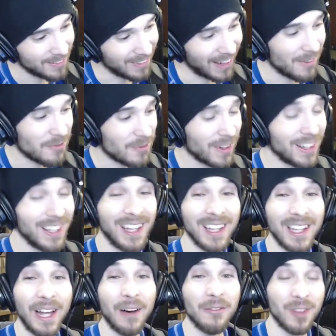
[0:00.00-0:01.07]
I freaking
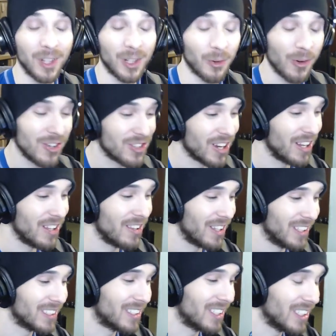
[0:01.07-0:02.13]
love the Grinch.
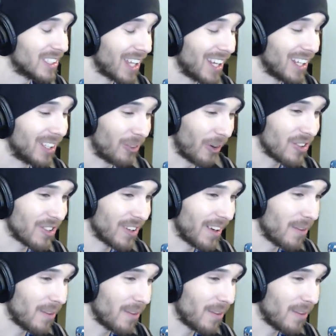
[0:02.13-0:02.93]
This this like Grinch